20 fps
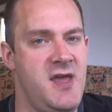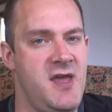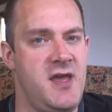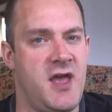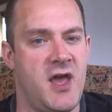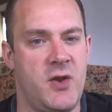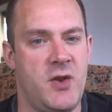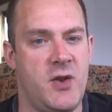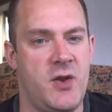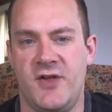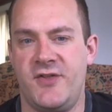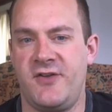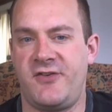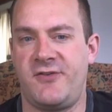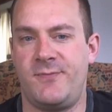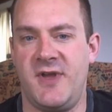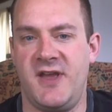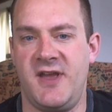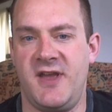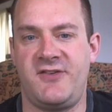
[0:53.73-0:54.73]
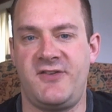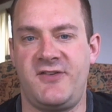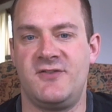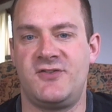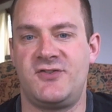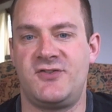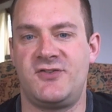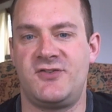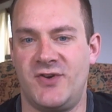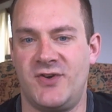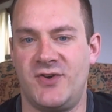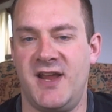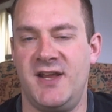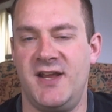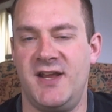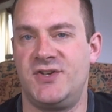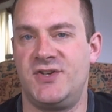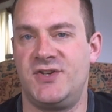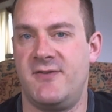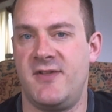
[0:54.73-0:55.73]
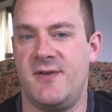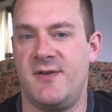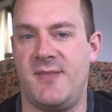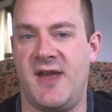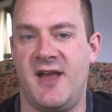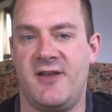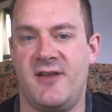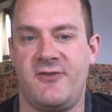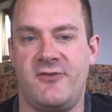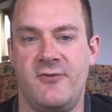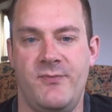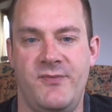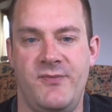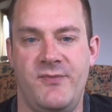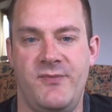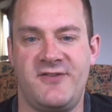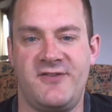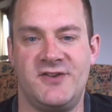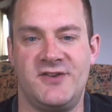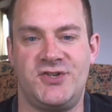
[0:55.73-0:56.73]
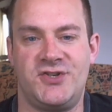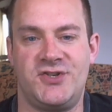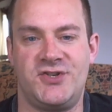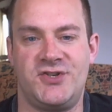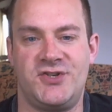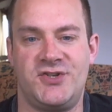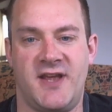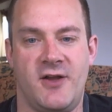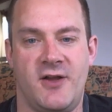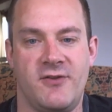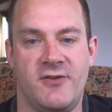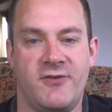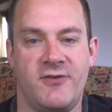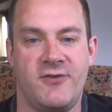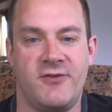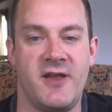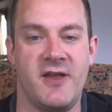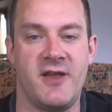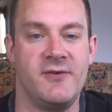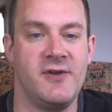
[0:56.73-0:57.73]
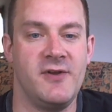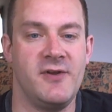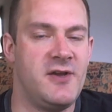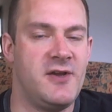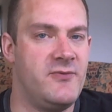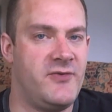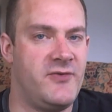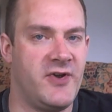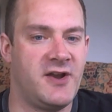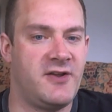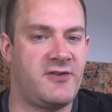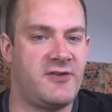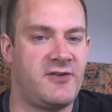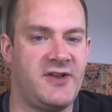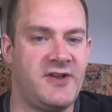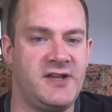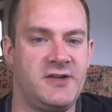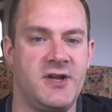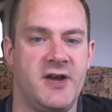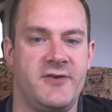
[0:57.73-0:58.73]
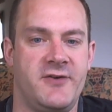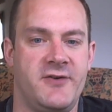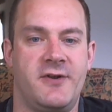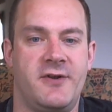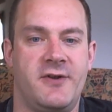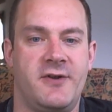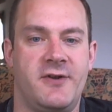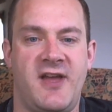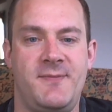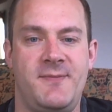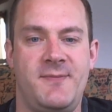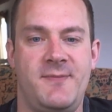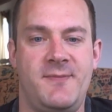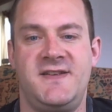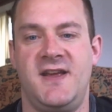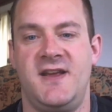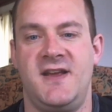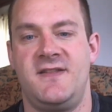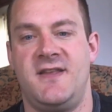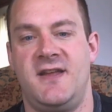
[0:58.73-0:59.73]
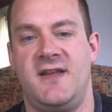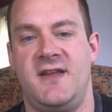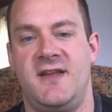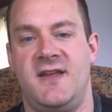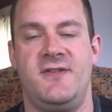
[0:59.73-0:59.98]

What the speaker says: And while this may sound strange given the massive business shutdowns by various state governors, I maintain that even